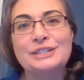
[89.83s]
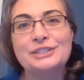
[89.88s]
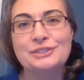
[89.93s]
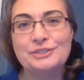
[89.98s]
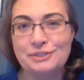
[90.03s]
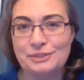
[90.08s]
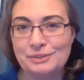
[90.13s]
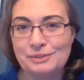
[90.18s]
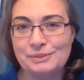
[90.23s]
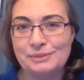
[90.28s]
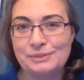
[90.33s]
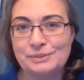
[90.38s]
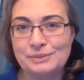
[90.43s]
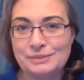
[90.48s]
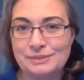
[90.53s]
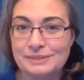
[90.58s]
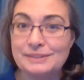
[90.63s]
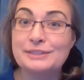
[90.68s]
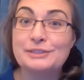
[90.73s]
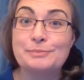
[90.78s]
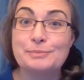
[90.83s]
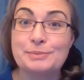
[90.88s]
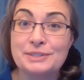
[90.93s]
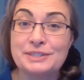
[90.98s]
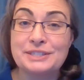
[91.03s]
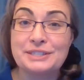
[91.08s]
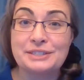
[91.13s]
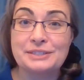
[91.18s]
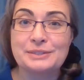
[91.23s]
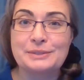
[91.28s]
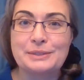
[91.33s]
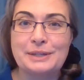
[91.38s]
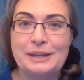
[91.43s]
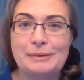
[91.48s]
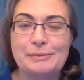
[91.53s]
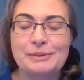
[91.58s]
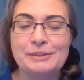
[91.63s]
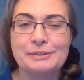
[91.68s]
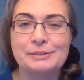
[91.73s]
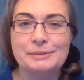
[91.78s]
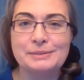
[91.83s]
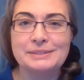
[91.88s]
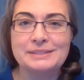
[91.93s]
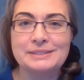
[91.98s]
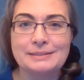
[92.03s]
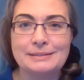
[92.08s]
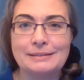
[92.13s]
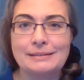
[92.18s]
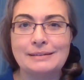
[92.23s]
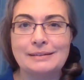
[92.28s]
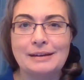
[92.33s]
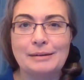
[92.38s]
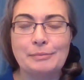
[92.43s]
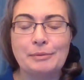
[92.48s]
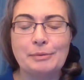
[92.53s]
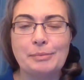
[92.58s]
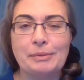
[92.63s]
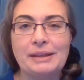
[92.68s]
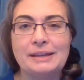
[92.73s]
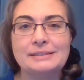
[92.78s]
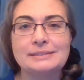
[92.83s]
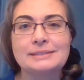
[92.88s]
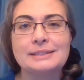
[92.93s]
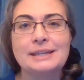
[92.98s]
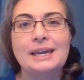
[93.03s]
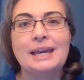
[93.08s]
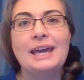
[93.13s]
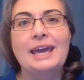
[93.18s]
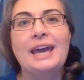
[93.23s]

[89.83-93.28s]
to this particular neighbor who is stinking up the place.